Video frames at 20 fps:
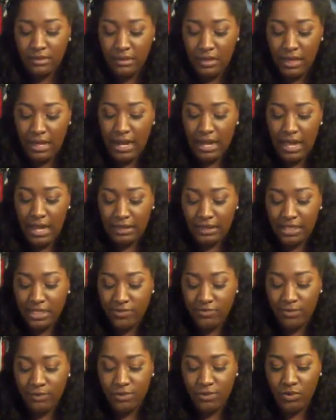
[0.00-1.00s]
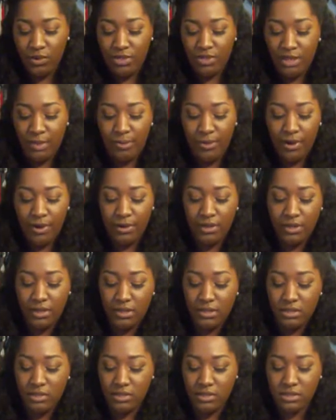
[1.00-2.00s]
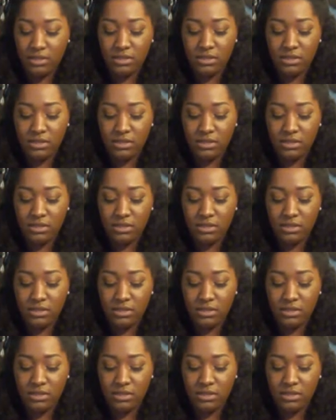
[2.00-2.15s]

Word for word: And I got this from Dorothy Perkins.